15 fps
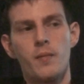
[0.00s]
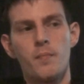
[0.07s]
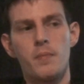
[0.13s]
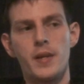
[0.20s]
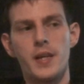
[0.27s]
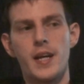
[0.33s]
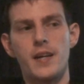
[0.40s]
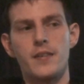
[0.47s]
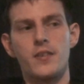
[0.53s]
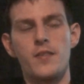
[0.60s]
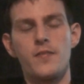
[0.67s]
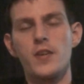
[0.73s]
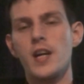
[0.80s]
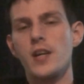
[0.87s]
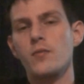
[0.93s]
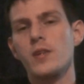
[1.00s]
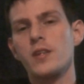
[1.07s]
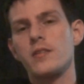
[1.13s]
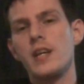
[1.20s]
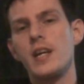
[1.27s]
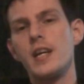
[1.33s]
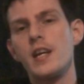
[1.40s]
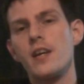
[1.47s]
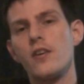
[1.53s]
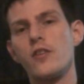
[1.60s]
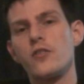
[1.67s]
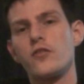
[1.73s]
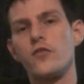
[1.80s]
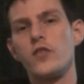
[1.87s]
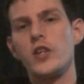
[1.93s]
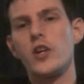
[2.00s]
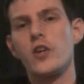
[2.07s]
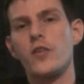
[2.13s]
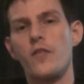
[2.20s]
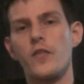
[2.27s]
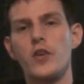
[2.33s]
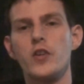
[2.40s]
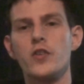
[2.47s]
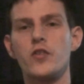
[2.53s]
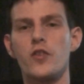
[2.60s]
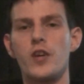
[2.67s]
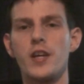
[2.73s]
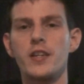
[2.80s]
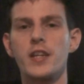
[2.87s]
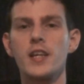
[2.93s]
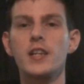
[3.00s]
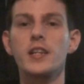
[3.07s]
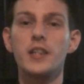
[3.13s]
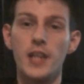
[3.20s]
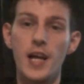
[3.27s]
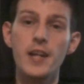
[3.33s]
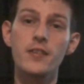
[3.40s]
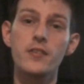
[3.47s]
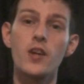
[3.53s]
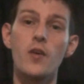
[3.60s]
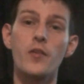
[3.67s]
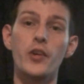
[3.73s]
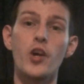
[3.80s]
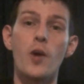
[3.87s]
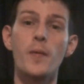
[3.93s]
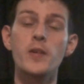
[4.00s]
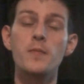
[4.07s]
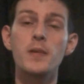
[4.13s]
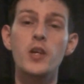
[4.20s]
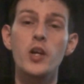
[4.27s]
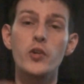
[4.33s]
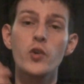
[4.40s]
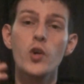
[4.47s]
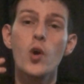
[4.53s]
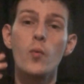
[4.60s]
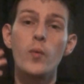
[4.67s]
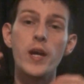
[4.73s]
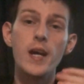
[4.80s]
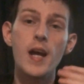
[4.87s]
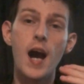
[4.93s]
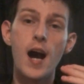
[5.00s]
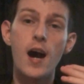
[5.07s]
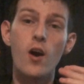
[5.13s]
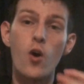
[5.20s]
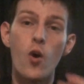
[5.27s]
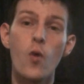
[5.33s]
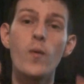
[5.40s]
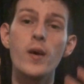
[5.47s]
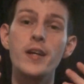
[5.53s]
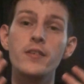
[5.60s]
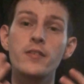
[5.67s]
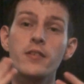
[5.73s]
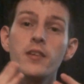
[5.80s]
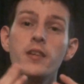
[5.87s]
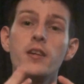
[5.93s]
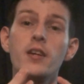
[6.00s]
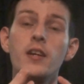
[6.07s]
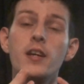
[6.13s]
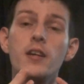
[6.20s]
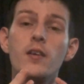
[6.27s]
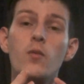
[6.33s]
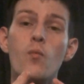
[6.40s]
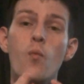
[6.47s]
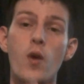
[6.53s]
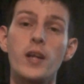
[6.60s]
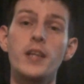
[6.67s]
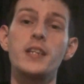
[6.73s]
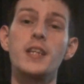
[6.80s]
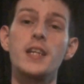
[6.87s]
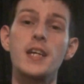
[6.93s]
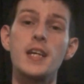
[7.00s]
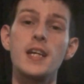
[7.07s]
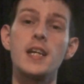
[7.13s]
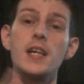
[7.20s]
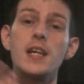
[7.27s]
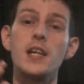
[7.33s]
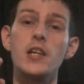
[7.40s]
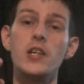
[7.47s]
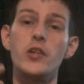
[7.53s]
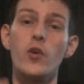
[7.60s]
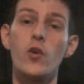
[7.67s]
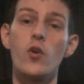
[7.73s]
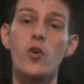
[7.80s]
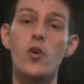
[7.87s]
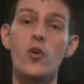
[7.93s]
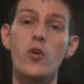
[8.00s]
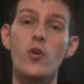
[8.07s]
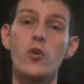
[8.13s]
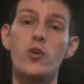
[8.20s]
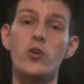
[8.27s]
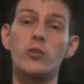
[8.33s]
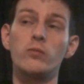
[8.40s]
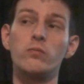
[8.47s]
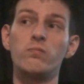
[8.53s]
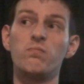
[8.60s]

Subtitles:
But yeah, so if you guys want to see any of those video reviews or anything, let us know in the comments, because we are always wanting to hear your